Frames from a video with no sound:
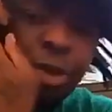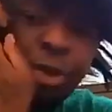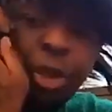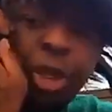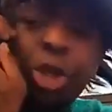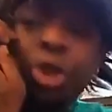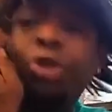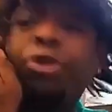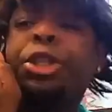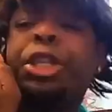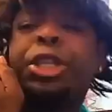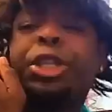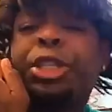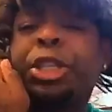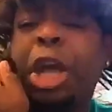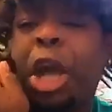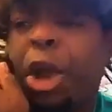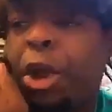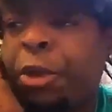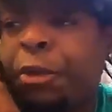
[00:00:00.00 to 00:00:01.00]
You lose the
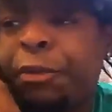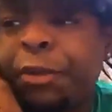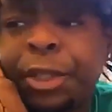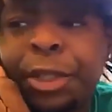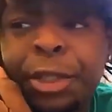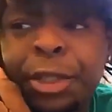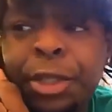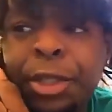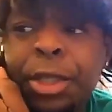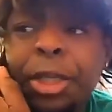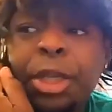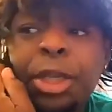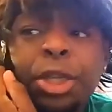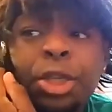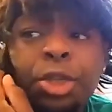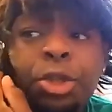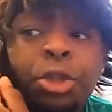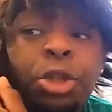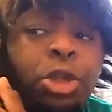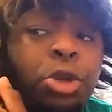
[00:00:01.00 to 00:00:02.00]

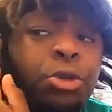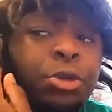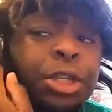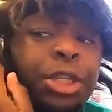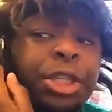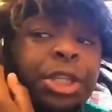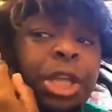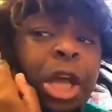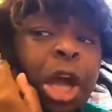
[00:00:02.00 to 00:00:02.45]
service. You lose the